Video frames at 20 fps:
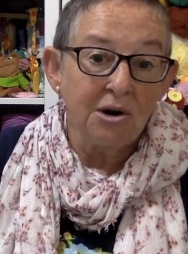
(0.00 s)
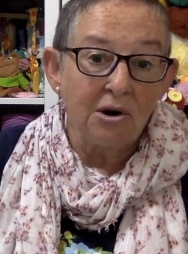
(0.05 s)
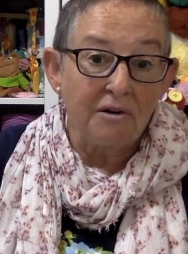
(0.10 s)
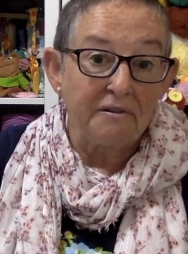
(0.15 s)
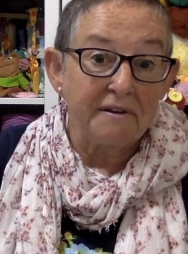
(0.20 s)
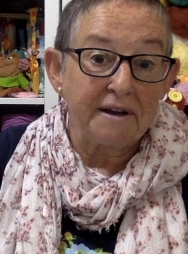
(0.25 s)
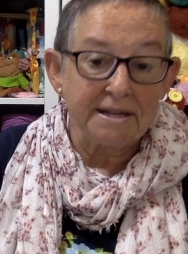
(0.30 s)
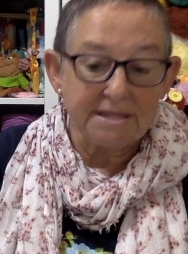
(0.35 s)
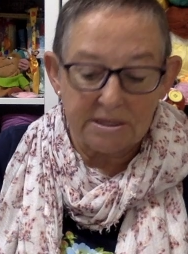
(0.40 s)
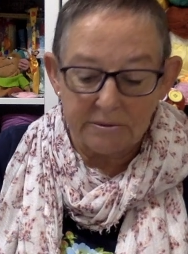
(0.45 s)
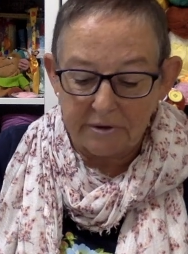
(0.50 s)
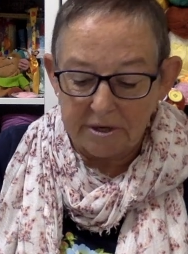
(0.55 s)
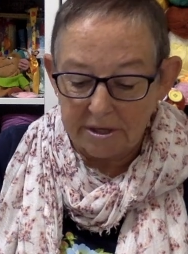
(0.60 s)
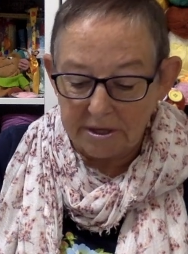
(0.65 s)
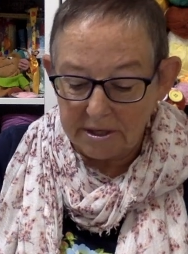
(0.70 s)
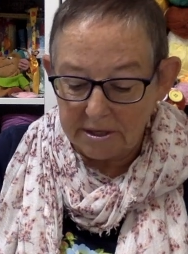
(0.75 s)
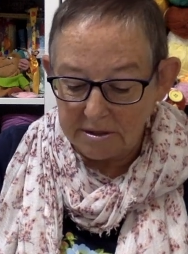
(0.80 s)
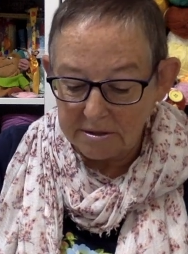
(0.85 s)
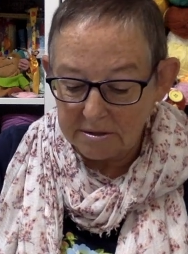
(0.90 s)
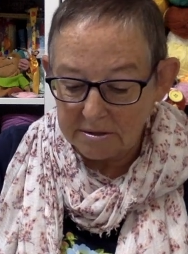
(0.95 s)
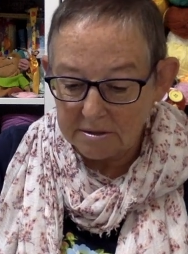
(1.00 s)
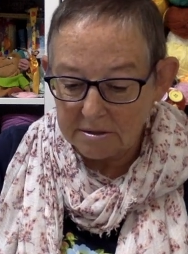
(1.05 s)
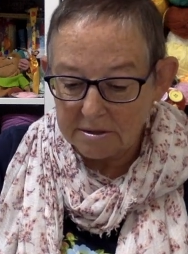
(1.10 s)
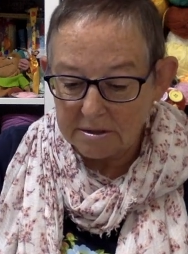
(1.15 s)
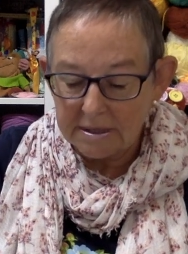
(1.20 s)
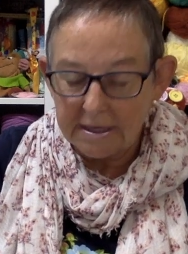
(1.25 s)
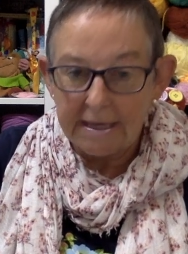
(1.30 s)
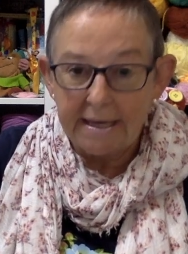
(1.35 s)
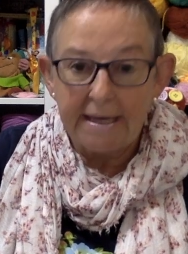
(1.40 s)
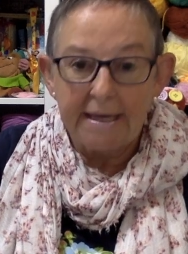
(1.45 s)
fancy one of those.
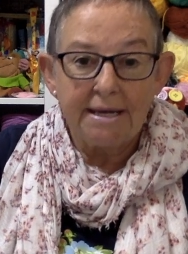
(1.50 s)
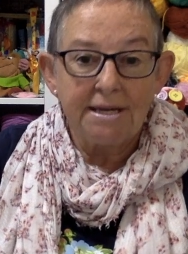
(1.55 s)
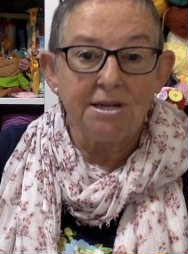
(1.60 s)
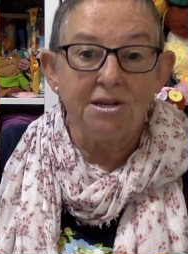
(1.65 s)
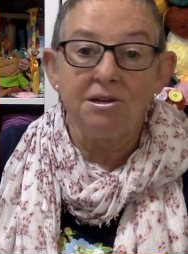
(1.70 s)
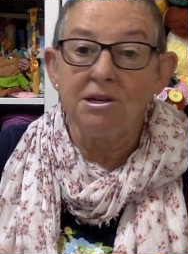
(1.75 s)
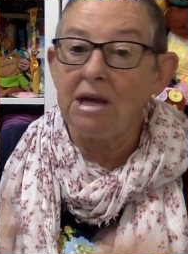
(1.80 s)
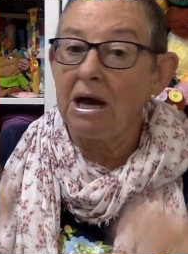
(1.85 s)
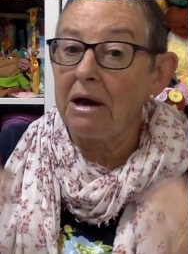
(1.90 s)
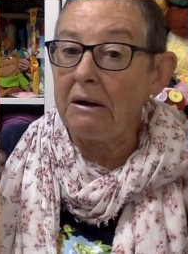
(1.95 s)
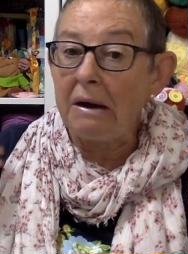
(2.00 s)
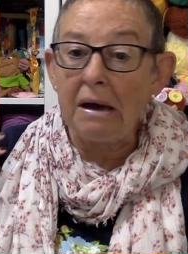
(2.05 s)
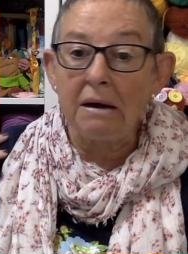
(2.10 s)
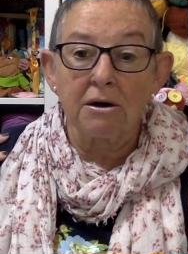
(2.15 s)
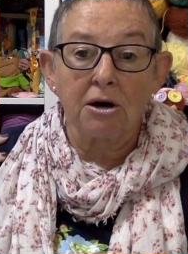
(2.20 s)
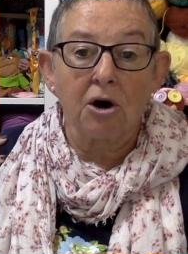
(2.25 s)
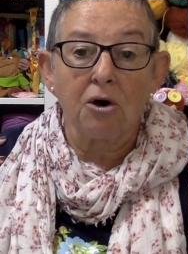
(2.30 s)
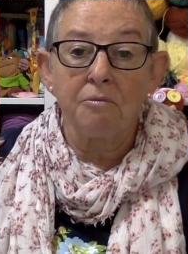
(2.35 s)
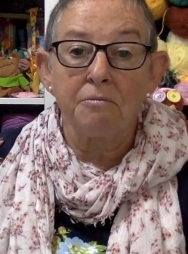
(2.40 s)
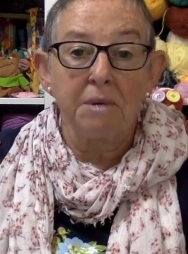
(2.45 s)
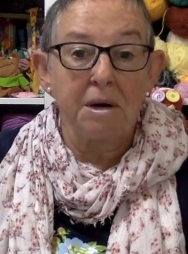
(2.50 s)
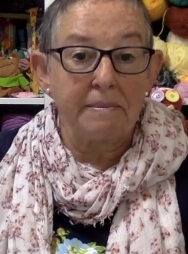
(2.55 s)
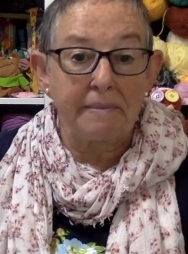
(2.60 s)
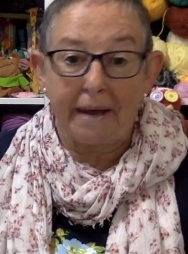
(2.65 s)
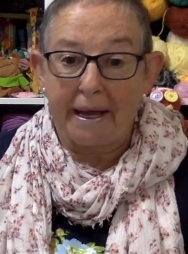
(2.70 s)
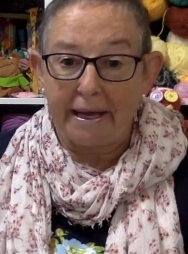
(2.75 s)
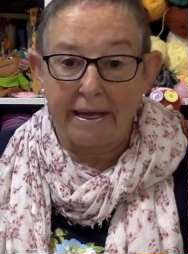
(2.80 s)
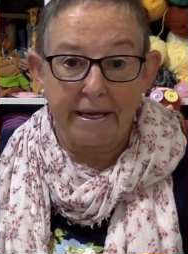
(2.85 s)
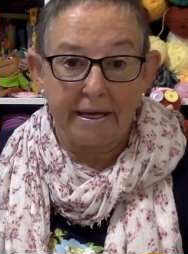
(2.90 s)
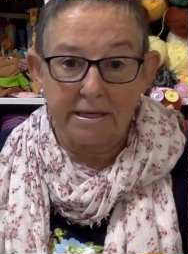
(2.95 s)
You know how cold my
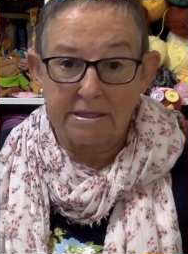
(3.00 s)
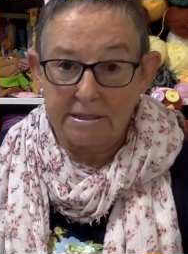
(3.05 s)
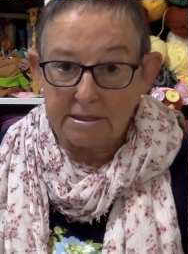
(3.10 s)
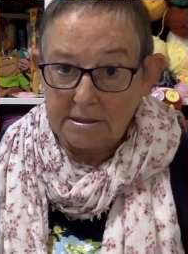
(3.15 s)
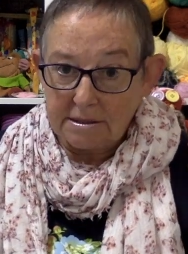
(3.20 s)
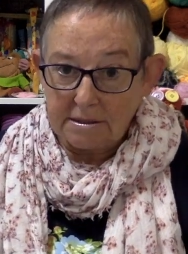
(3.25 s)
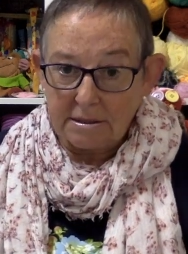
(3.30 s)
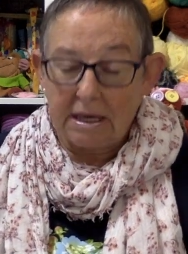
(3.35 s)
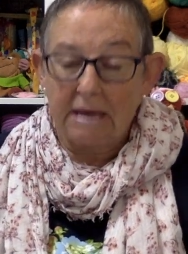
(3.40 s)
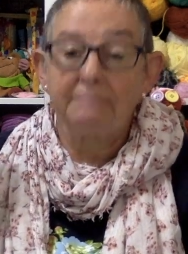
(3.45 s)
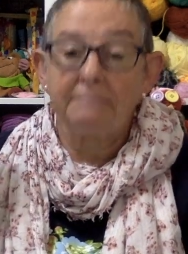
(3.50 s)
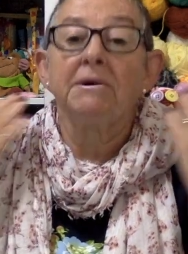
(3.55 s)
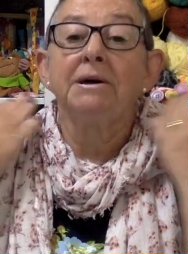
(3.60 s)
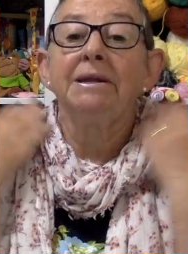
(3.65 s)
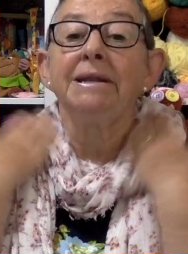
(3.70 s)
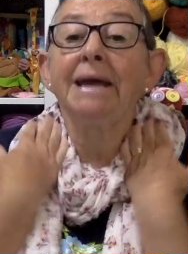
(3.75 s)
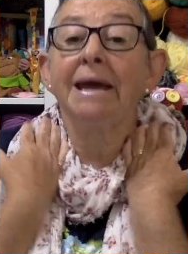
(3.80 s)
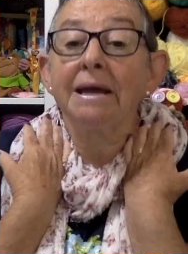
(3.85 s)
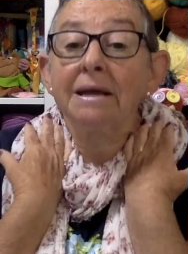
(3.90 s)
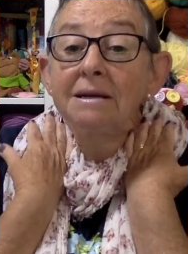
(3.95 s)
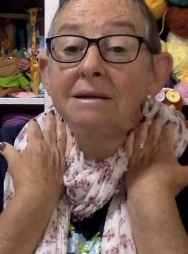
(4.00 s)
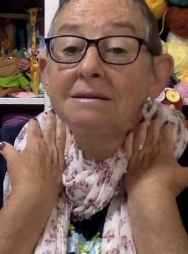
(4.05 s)
back gets and my neck.